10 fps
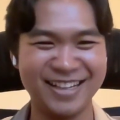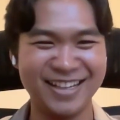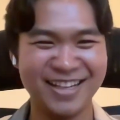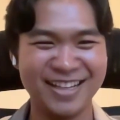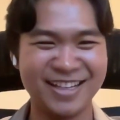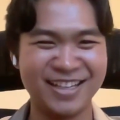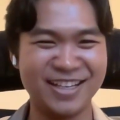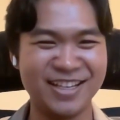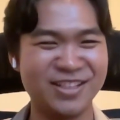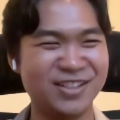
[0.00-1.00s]

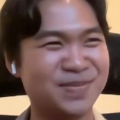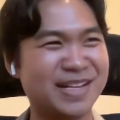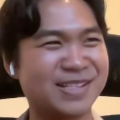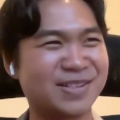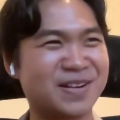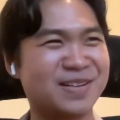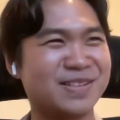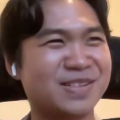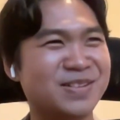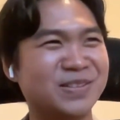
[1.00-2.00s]
you don't mess around
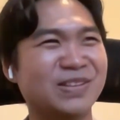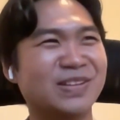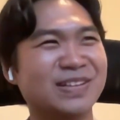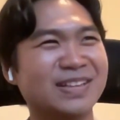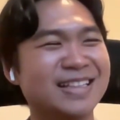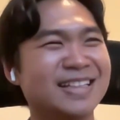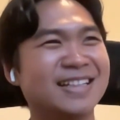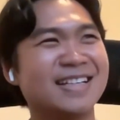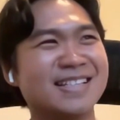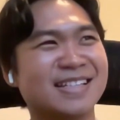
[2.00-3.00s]
in school.
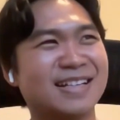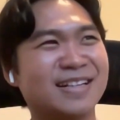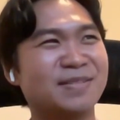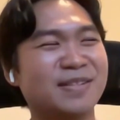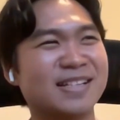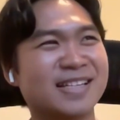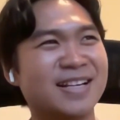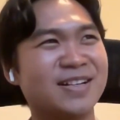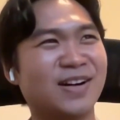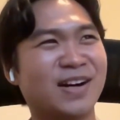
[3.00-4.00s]
It's because
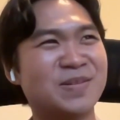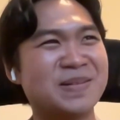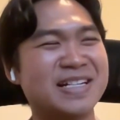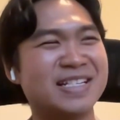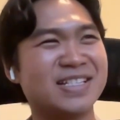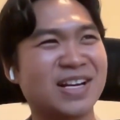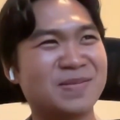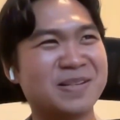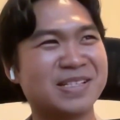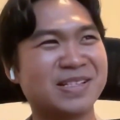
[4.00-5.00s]
I know how much
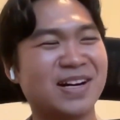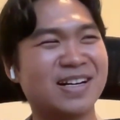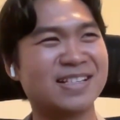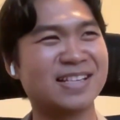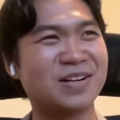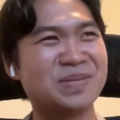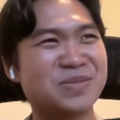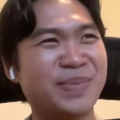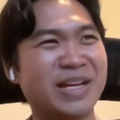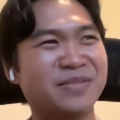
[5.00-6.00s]
it costs, how
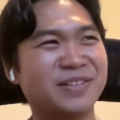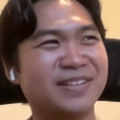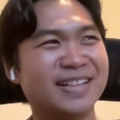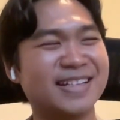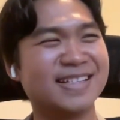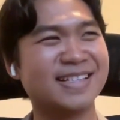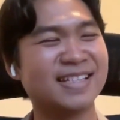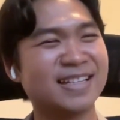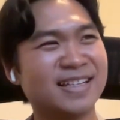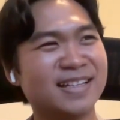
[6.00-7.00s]
much painful it is
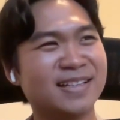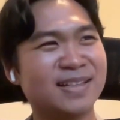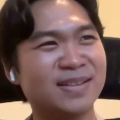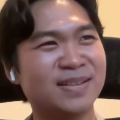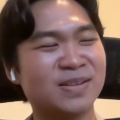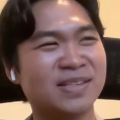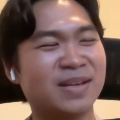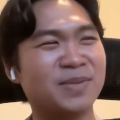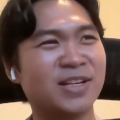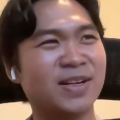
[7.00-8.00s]
to
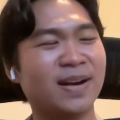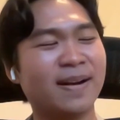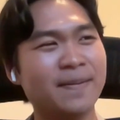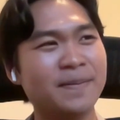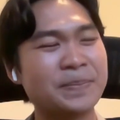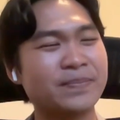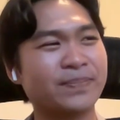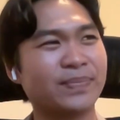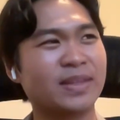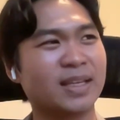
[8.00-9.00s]
send me here.
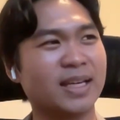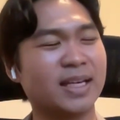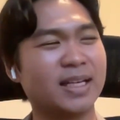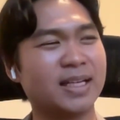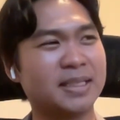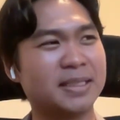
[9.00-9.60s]
And